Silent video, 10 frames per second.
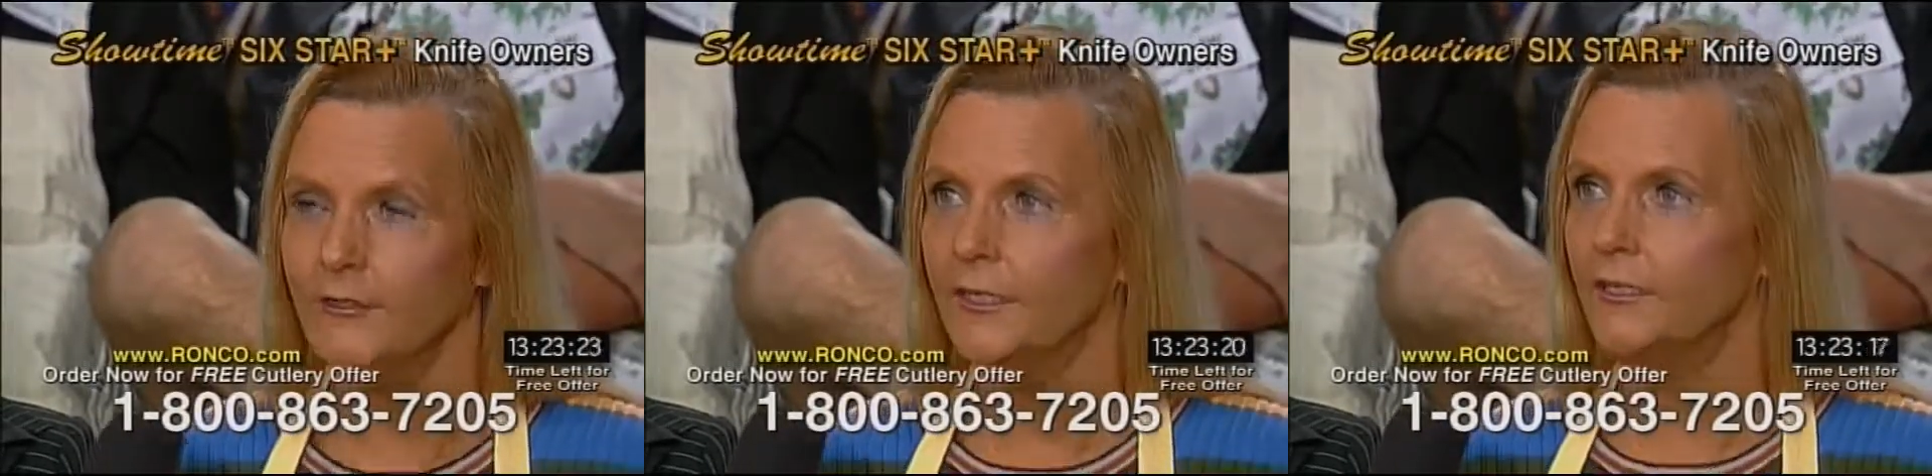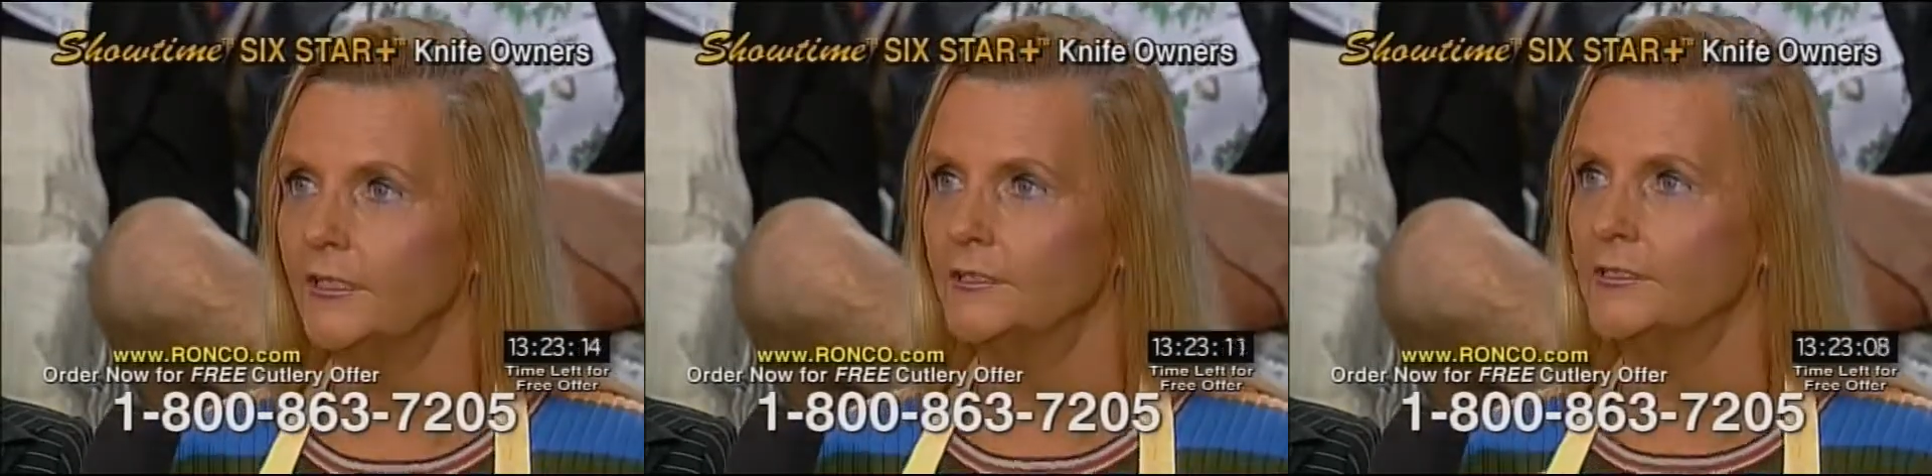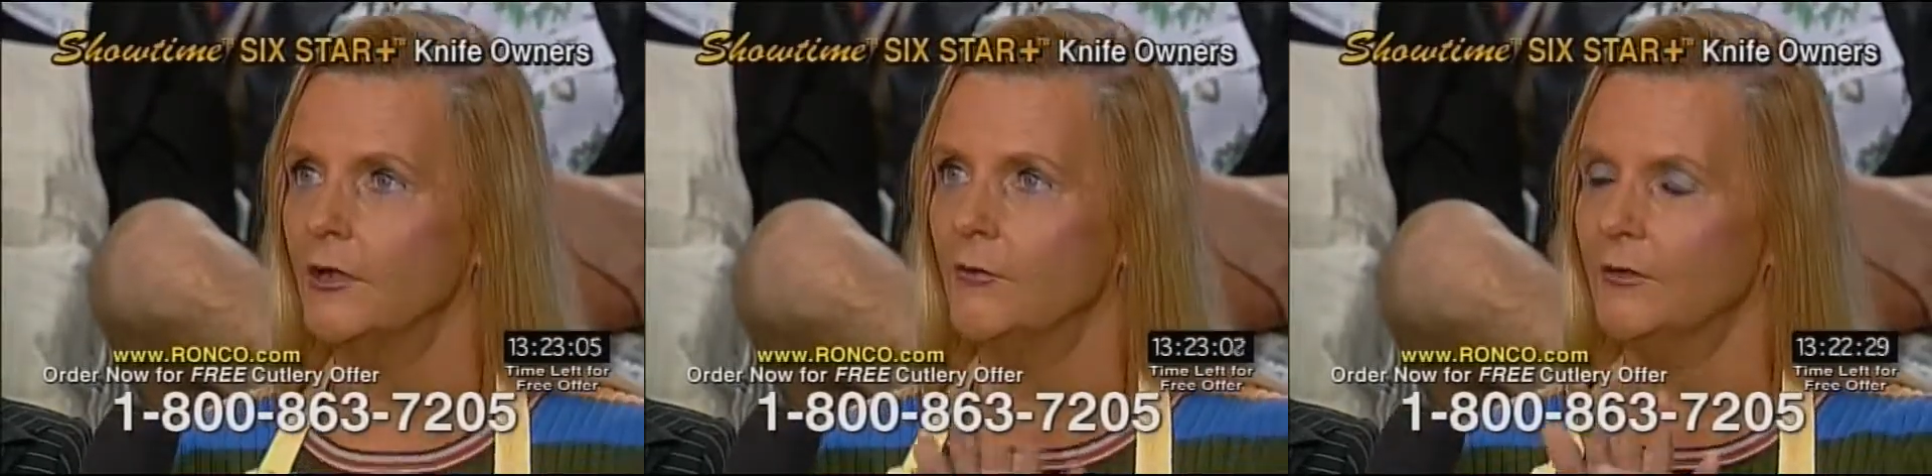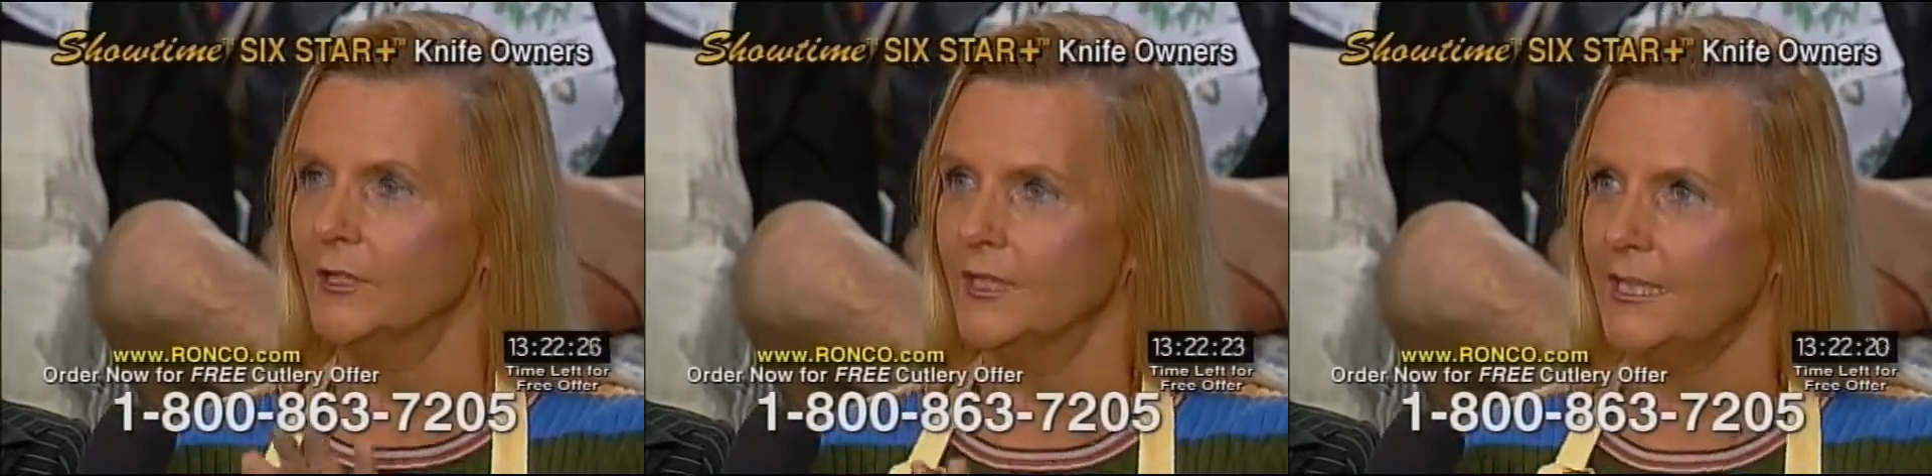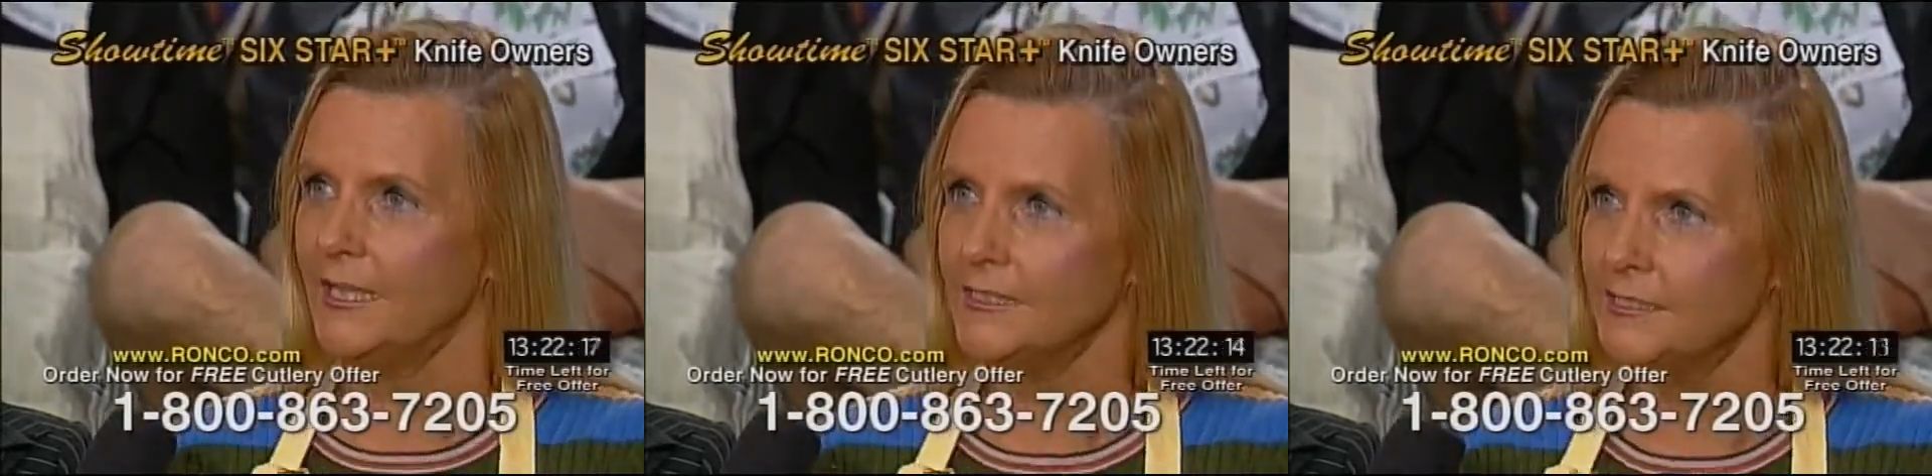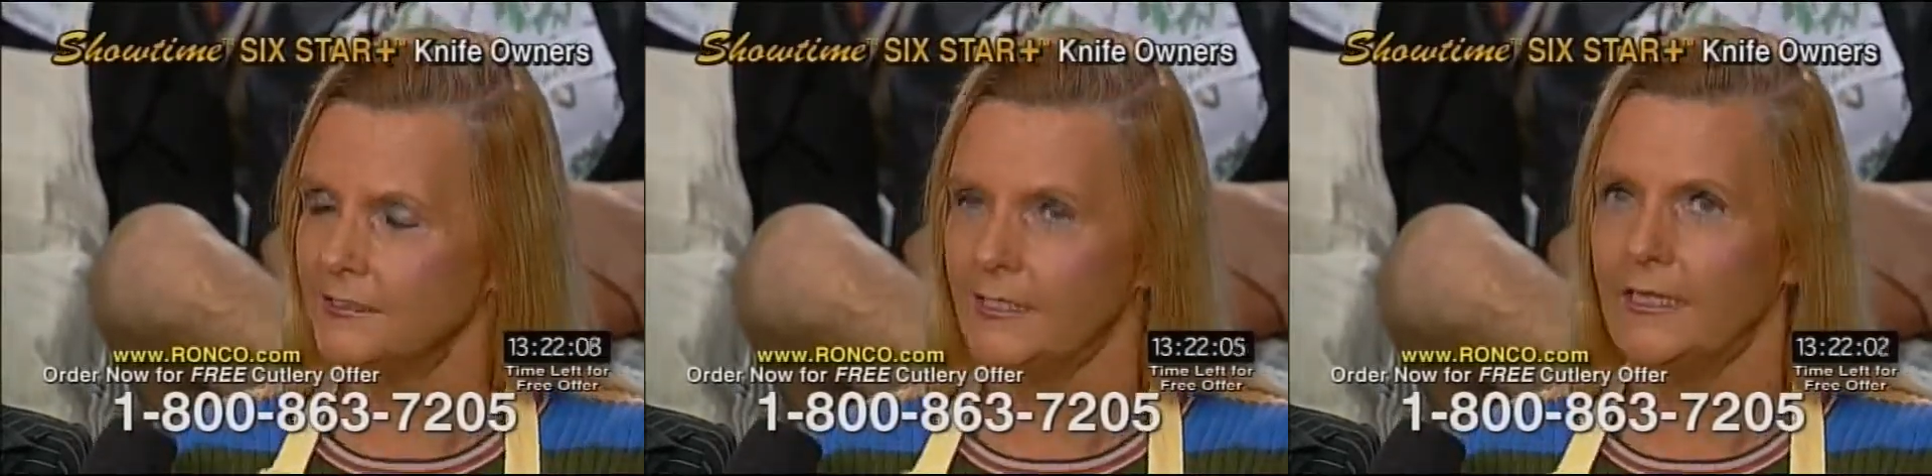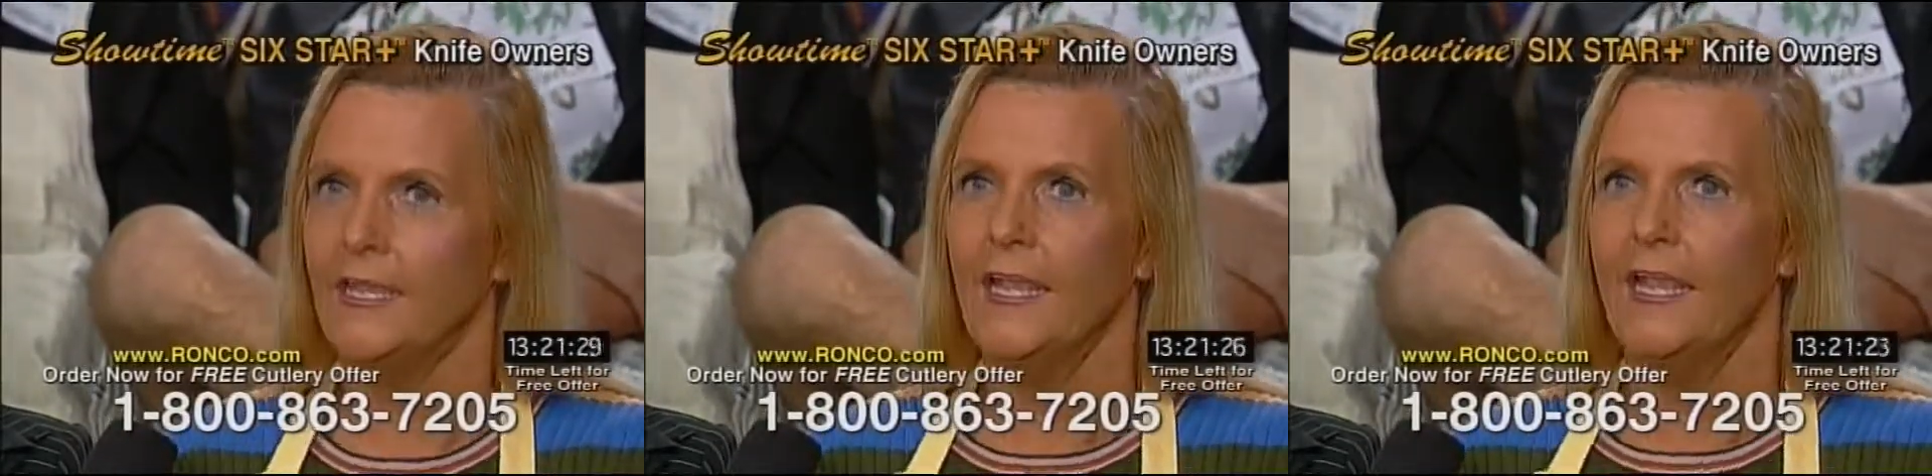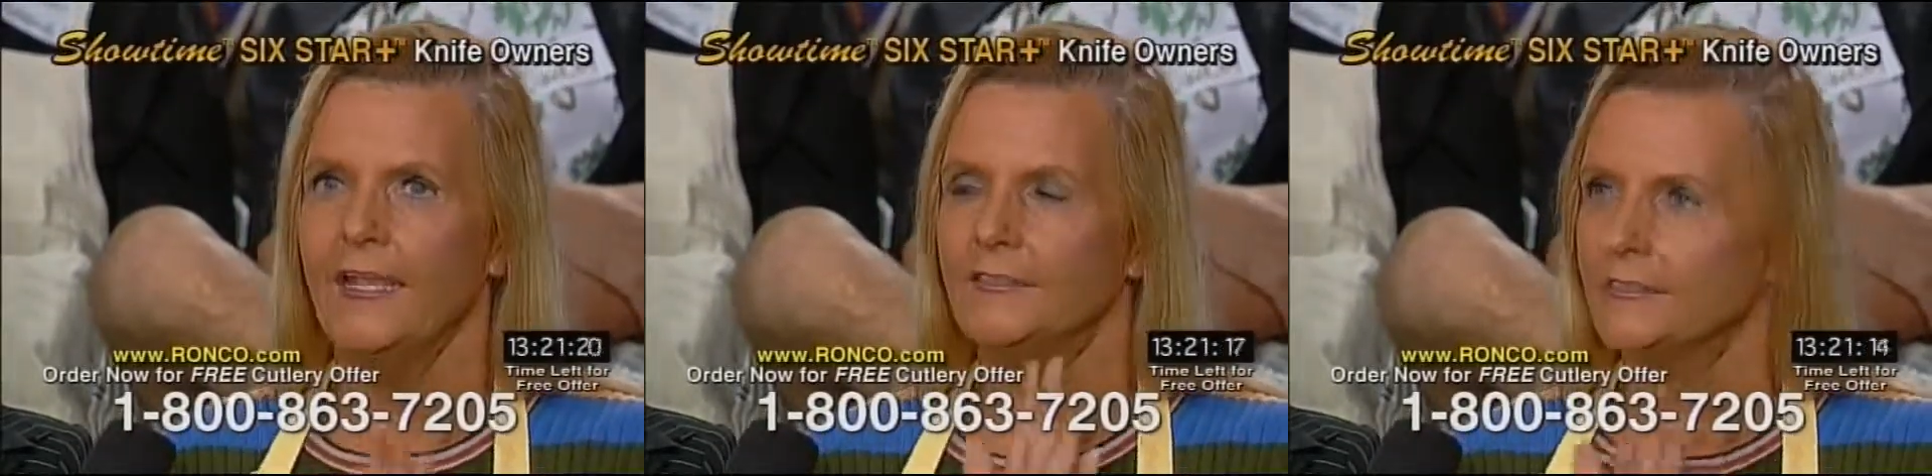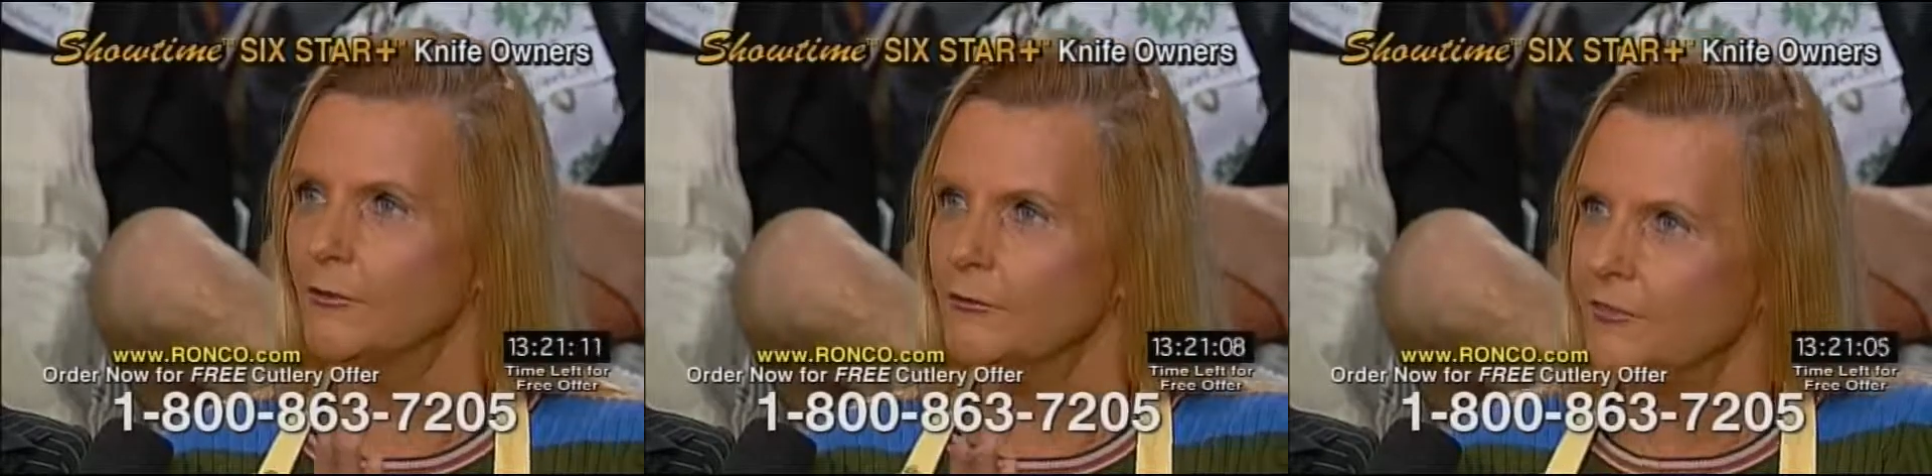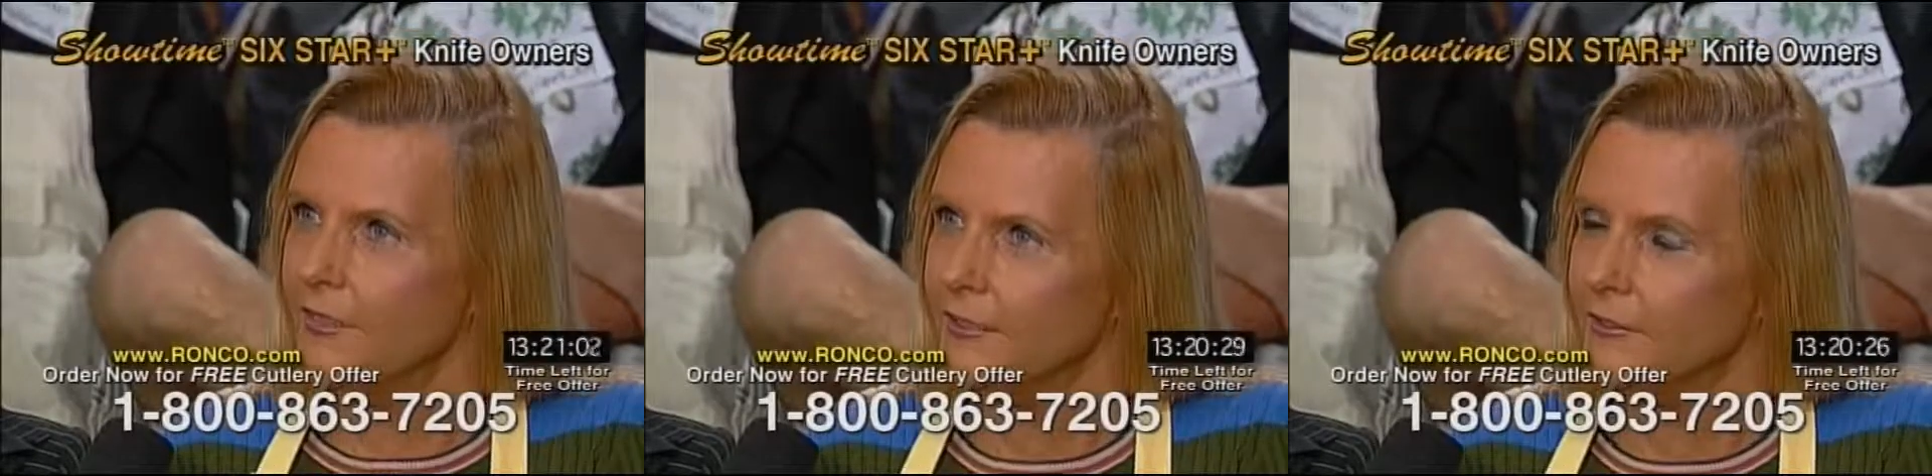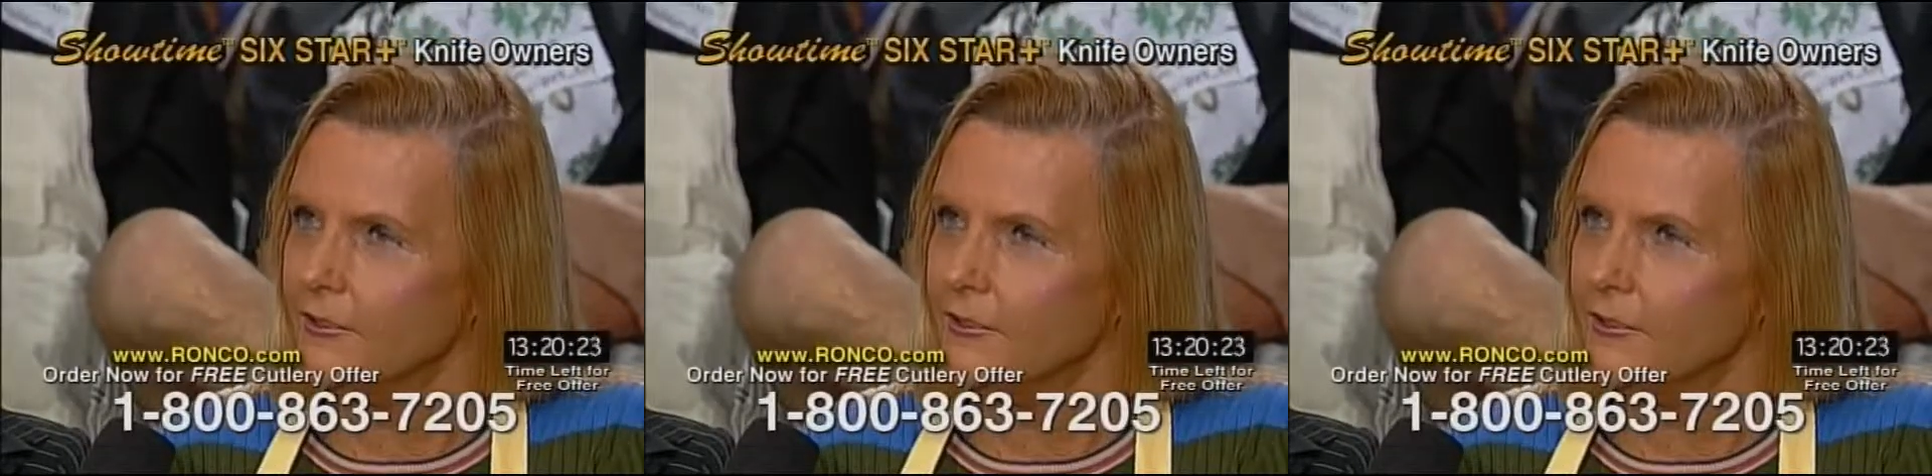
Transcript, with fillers: and it cut so easily and so thin and